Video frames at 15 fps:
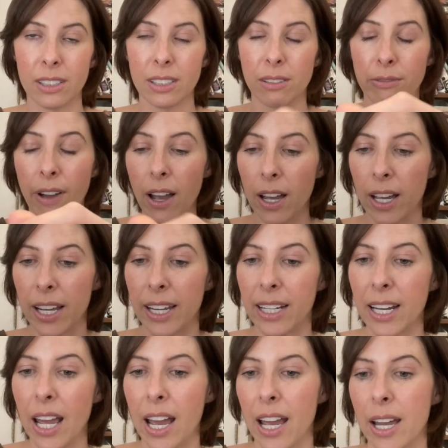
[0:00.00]

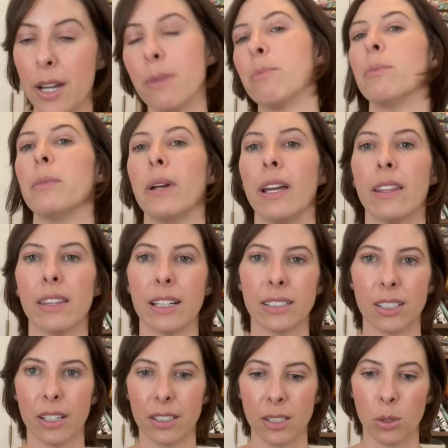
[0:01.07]
fine. And, um, and that's
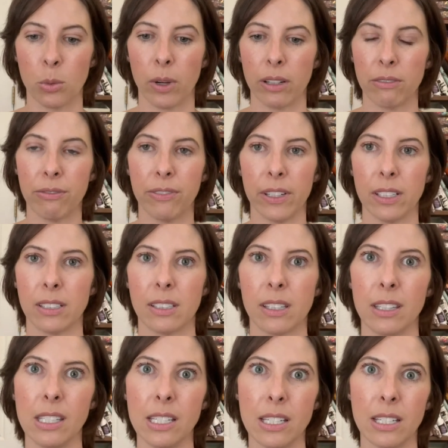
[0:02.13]
also what fit
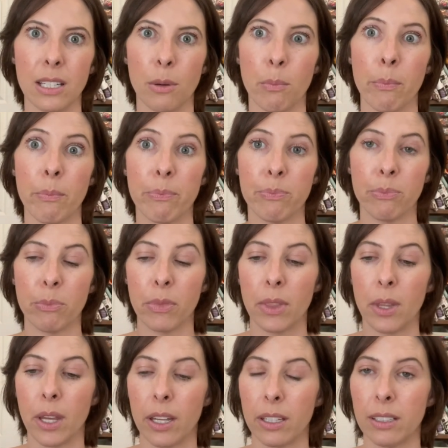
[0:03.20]
the,
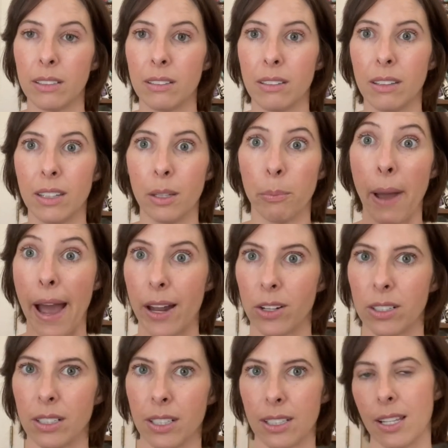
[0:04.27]
the, the
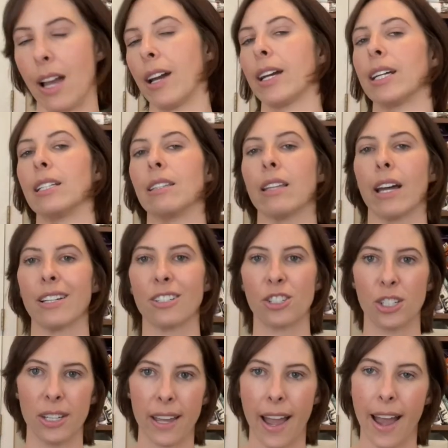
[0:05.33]
pattern design that
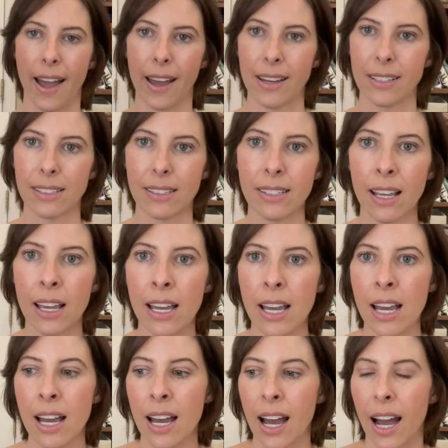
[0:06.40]
she has.
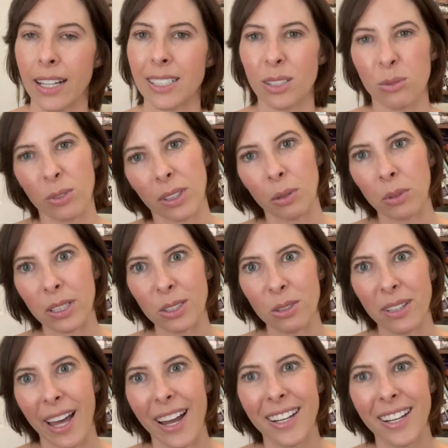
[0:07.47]
I didn't really want to do that.